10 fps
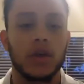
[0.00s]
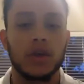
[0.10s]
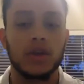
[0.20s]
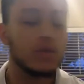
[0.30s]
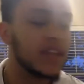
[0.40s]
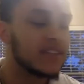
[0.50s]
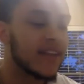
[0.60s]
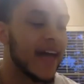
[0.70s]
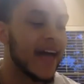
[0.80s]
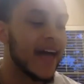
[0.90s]
You need
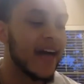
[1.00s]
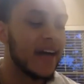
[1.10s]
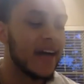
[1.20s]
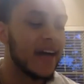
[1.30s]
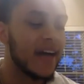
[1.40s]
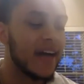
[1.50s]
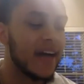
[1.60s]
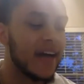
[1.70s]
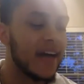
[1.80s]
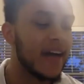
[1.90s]
to
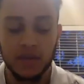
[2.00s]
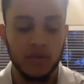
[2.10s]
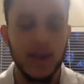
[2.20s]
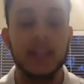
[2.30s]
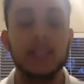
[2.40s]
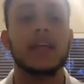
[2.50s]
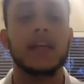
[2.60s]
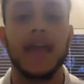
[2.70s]
be ready